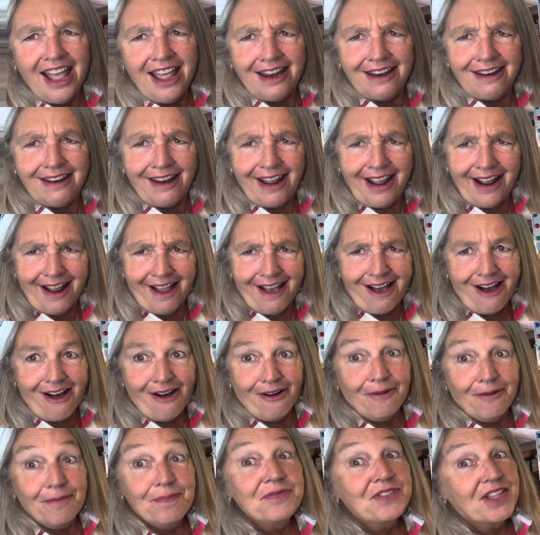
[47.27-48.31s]

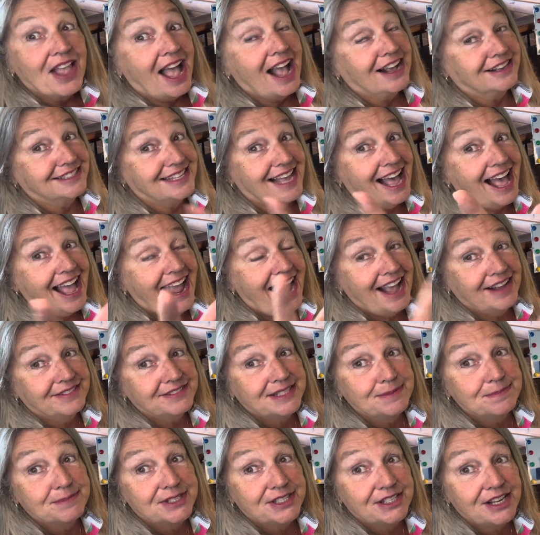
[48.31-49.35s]
Now, because I have
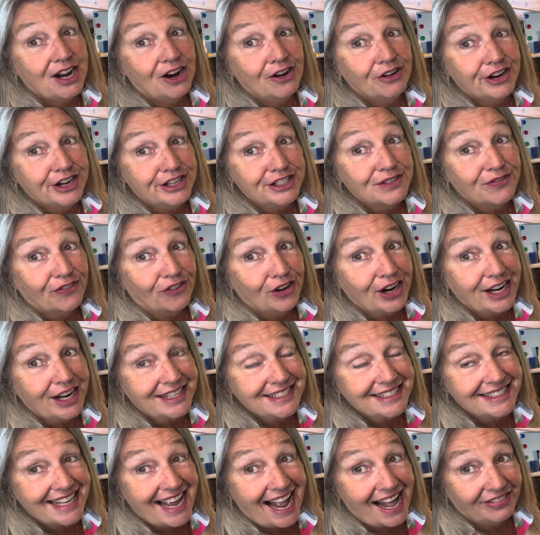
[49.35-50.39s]
some circus
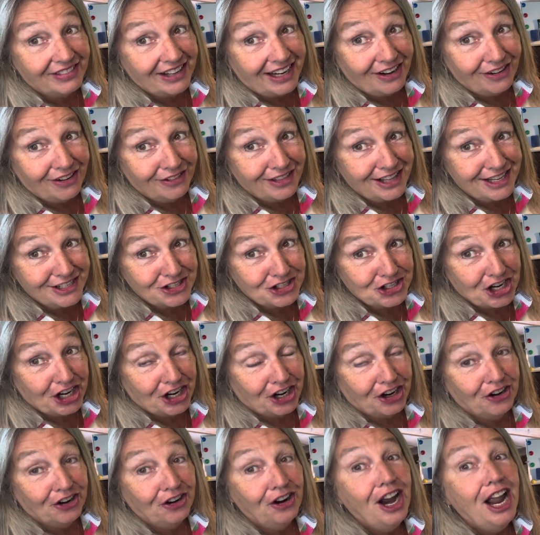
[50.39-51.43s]
friends out there this
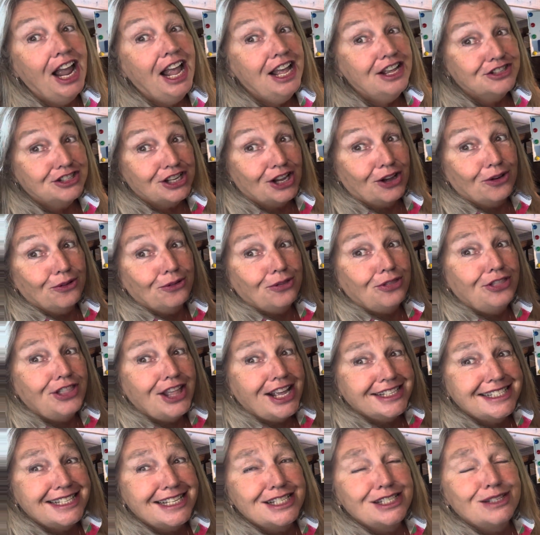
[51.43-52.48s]
year, so
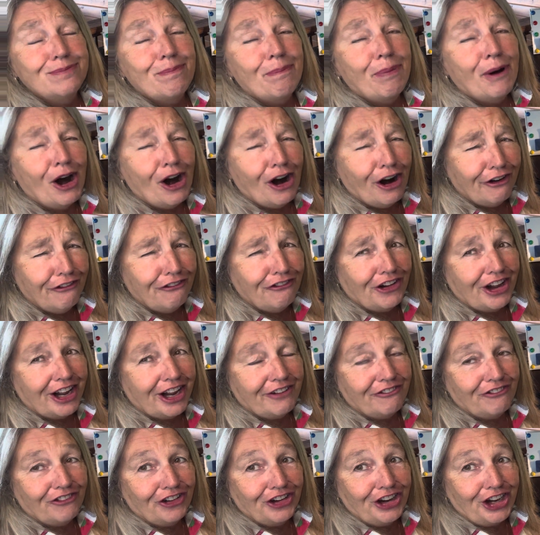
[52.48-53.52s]
this is perfect
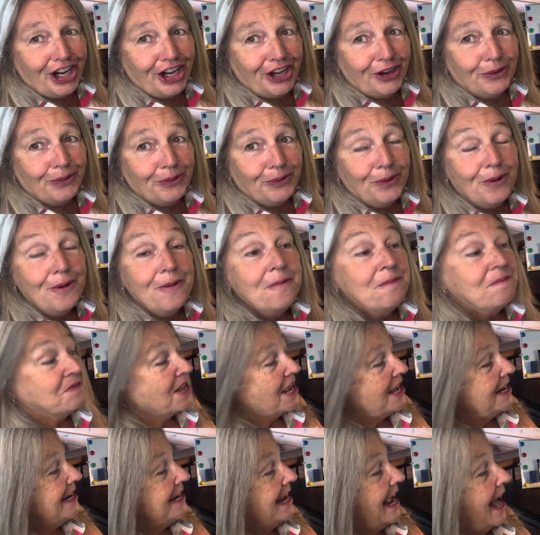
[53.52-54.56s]
for you.
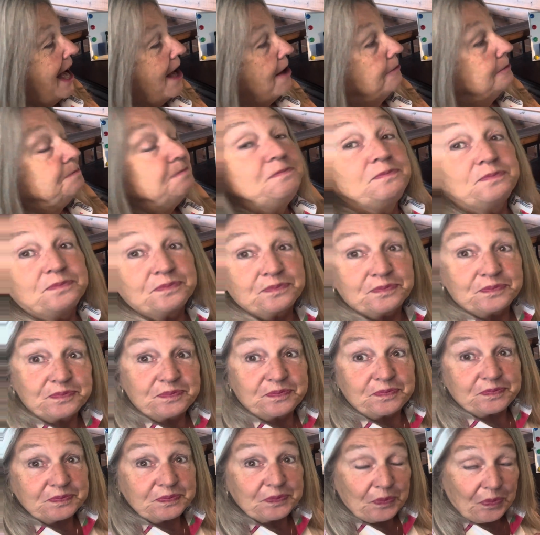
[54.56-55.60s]
Now,
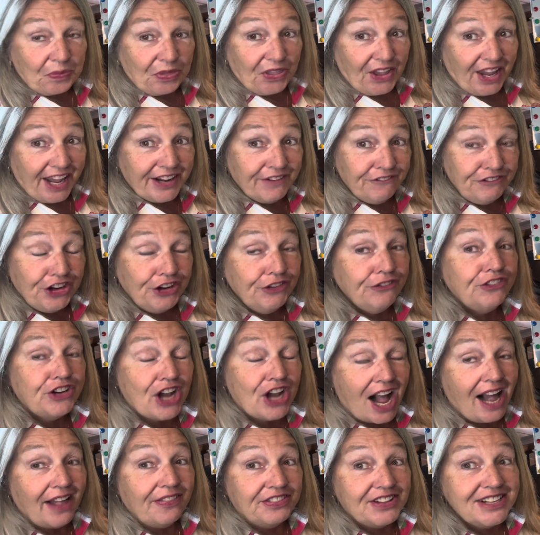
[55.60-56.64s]
if you've
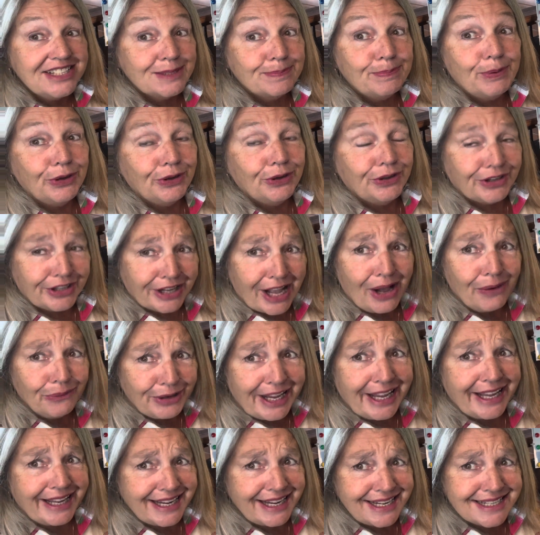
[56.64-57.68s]
got this book, go
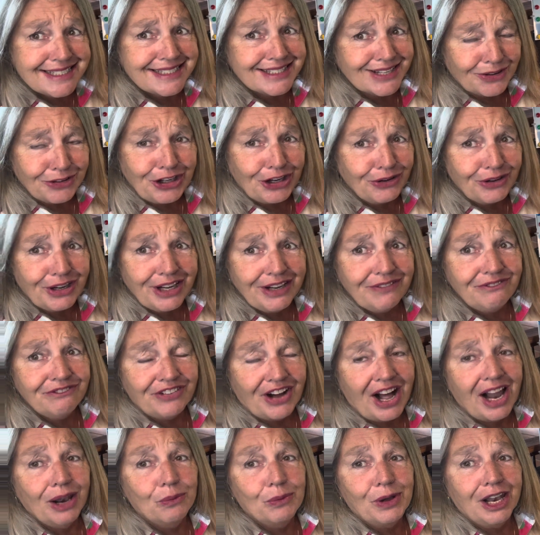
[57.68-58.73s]
get it so you can
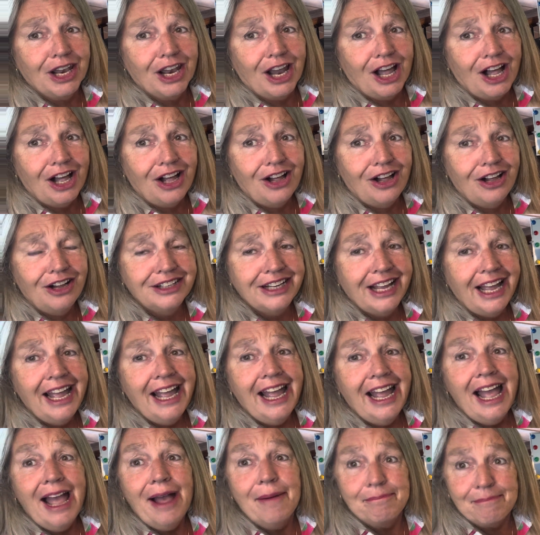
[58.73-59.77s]
follow along.
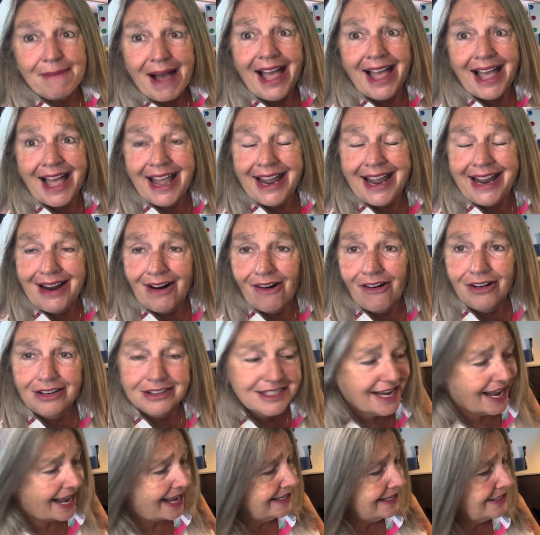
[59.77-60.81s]
My AR
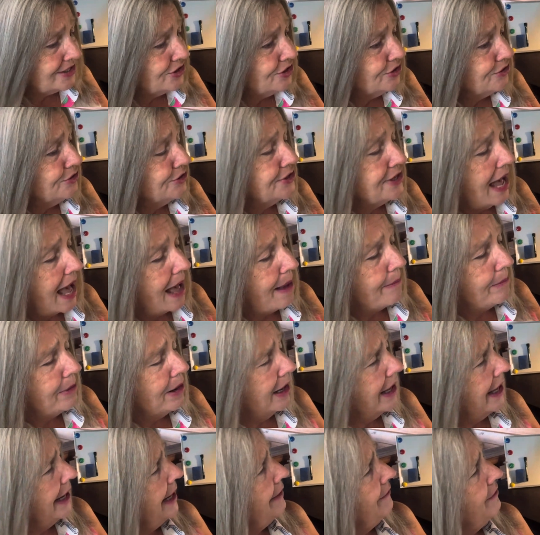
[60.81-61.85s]
testers, I
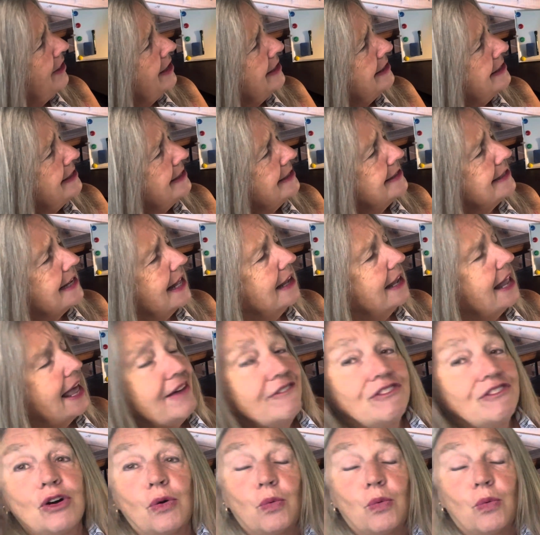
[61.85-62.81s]
believe this is a level